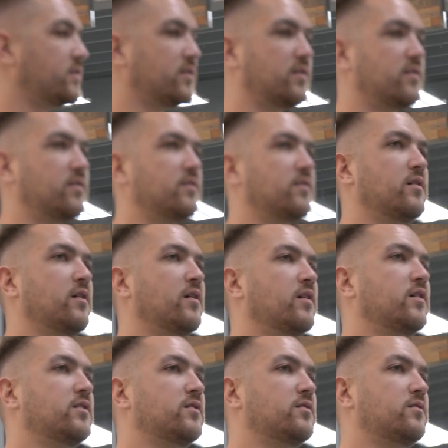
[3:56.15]
and then
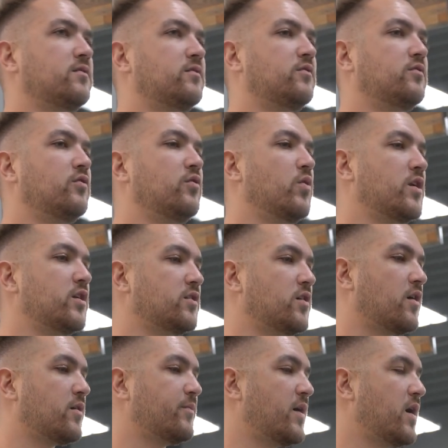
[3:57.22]
do you want to
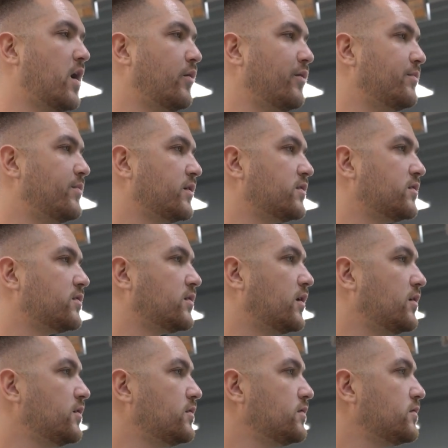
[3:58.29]
talk about how we picked the
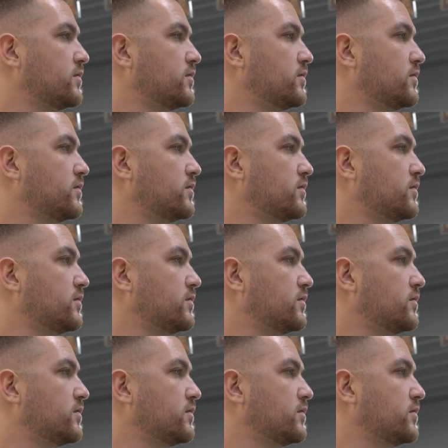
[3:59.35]
tile?